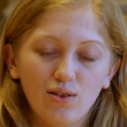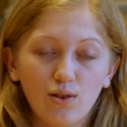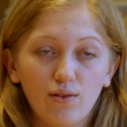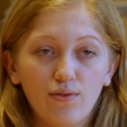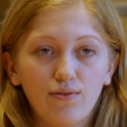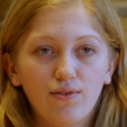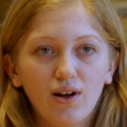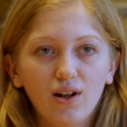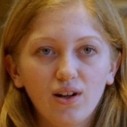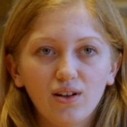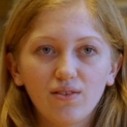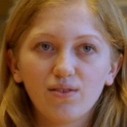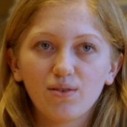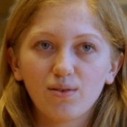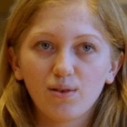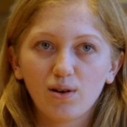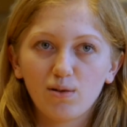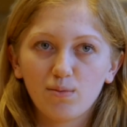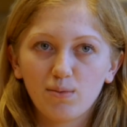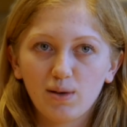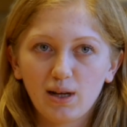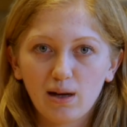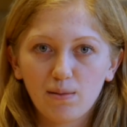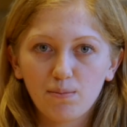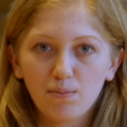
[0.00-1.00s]
the fall of the
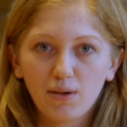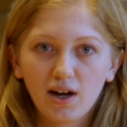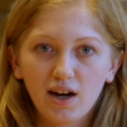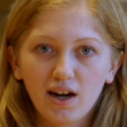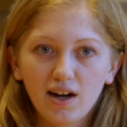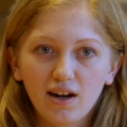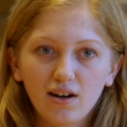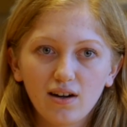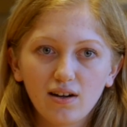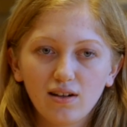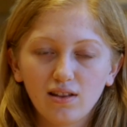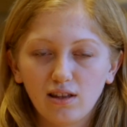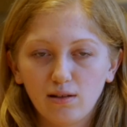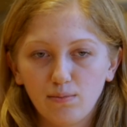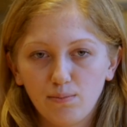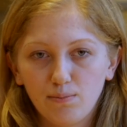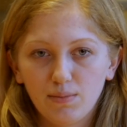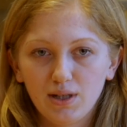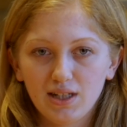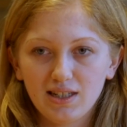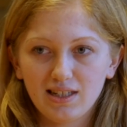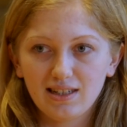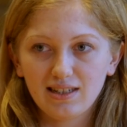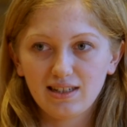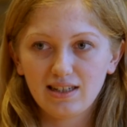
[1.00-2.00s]
Roman Empire and the
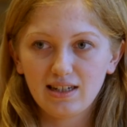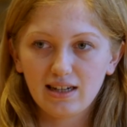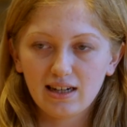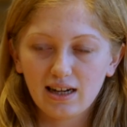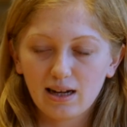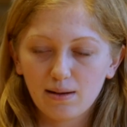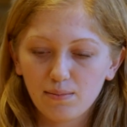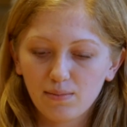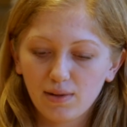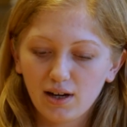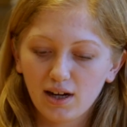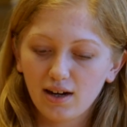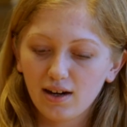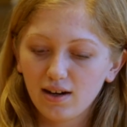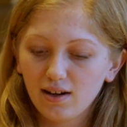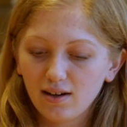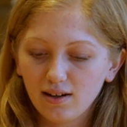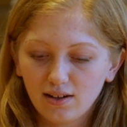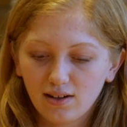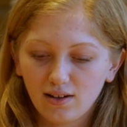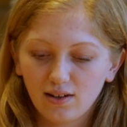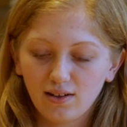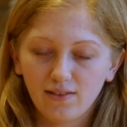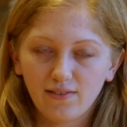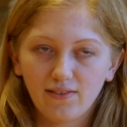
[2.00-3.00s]
Byzantine Empire
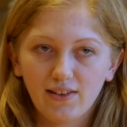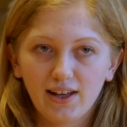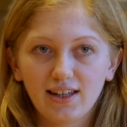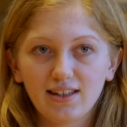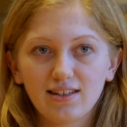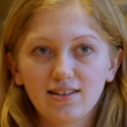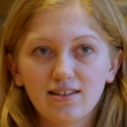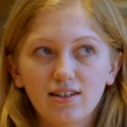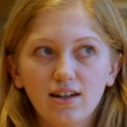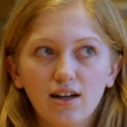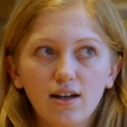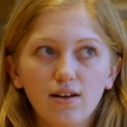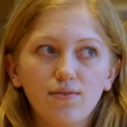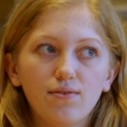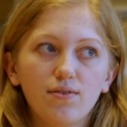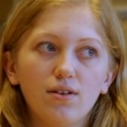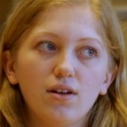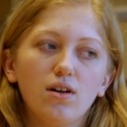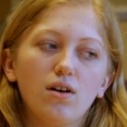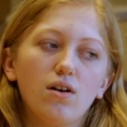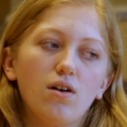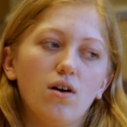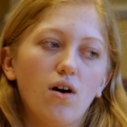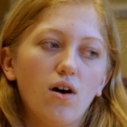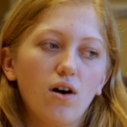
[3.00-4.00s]
and all of that stuff,
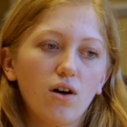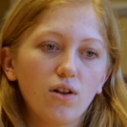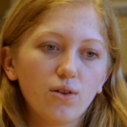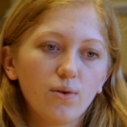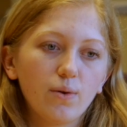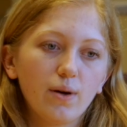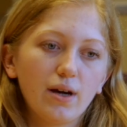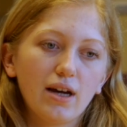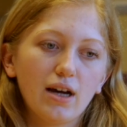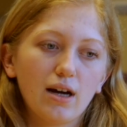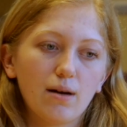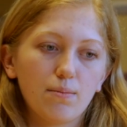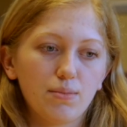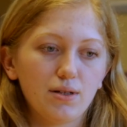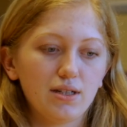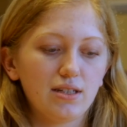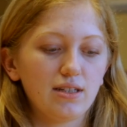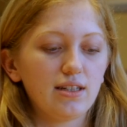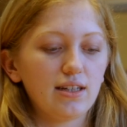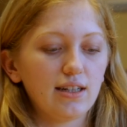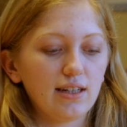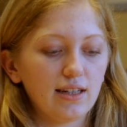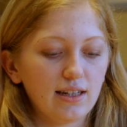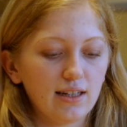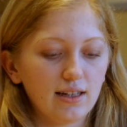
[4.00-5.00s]
all the way up
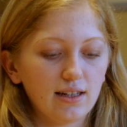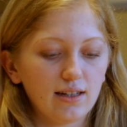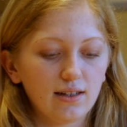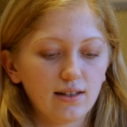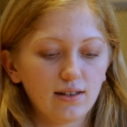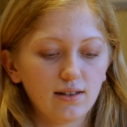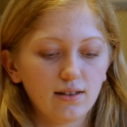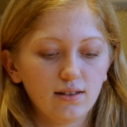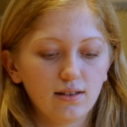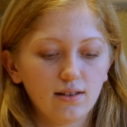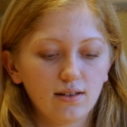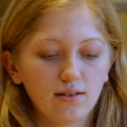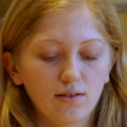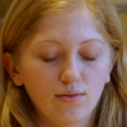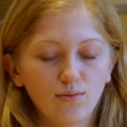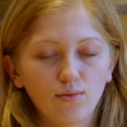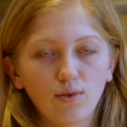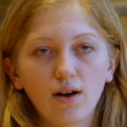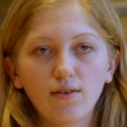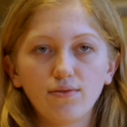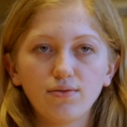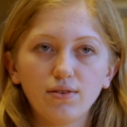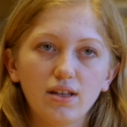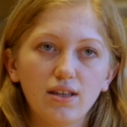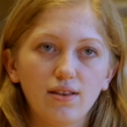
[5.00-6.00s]
until
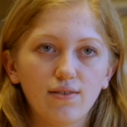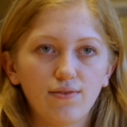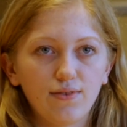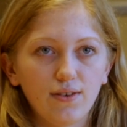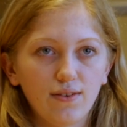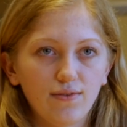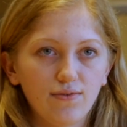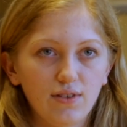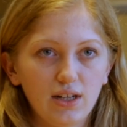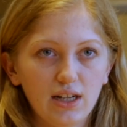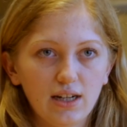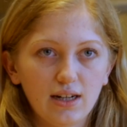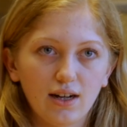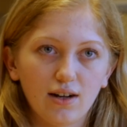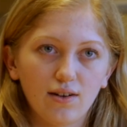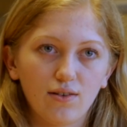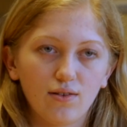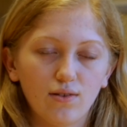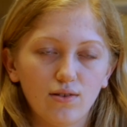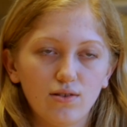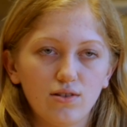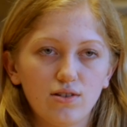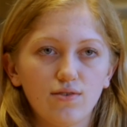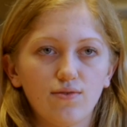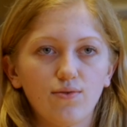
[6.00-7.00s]
roughly the
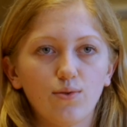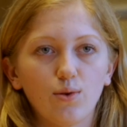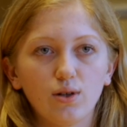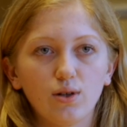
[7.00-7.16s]
1400s.